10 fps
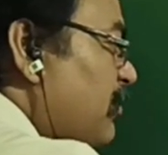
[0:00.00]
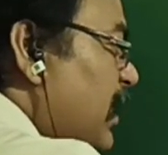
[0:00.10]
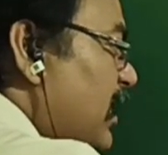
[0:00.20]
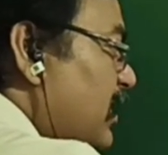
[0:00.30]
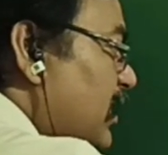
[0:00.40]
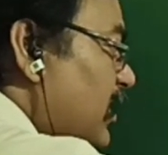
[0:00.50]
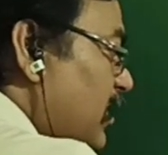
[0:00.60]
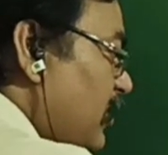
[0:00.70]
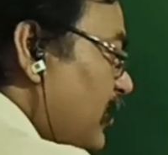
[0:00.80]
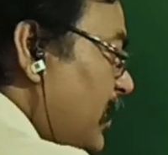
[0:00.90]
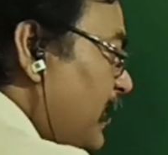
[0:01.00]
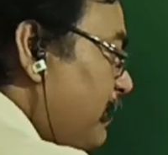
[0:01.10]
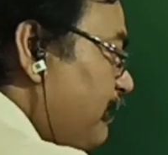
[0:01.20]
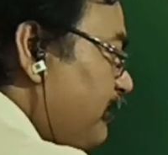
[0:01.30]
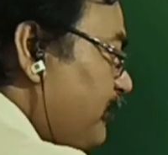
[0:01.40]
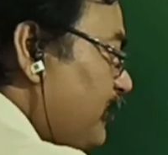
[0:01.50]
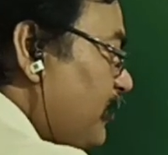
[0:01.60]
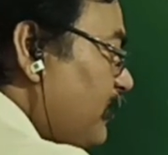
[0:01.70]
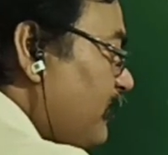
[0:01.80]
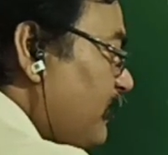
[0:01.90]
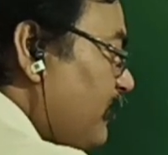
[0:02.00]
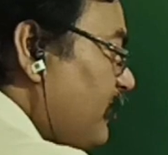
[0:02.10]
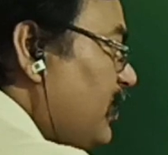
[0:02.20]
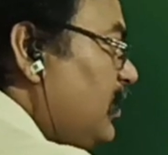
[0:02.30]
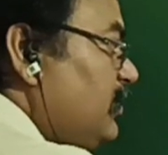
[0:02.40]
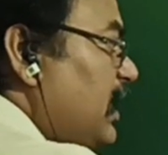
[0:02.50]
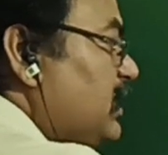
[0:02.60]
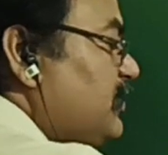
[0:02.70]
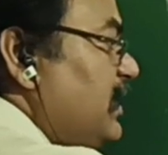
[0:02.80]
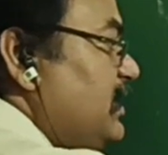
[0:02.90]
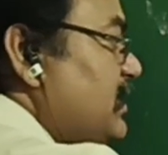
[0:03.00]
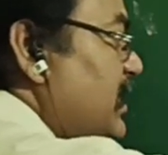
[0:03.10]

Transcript: a magnet. Okay. That's why it is